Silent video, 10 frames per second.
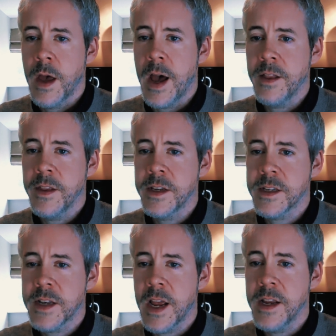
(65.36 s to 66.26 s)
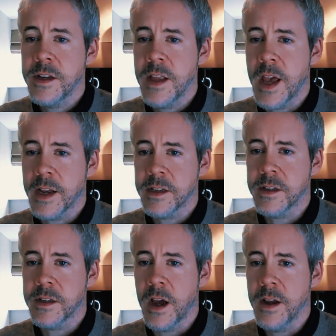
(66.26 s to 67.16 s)
At this stage in the
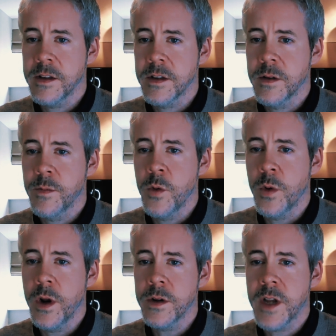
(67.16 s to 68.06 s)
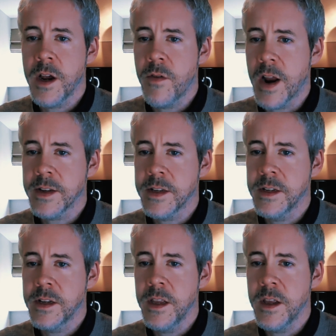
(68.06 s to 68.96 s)
exercise, you're not
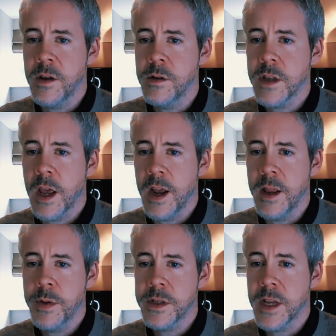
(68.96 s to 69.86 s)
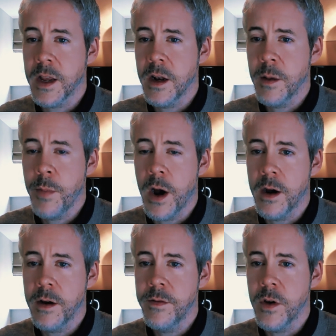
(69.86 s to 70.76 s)
directed to use any particular
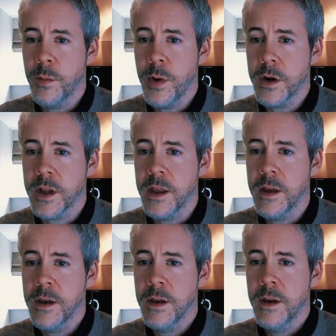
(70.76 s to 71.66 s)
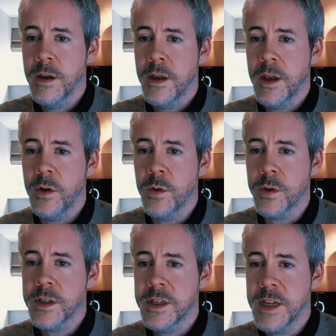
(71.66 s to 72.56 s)
part of your body in
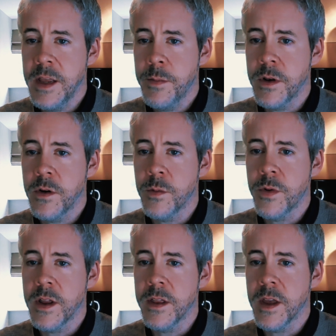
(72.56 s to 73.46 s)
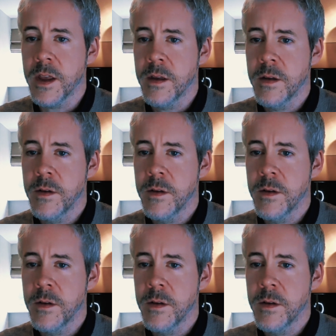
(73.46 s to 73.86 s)
order to deepen your breathing.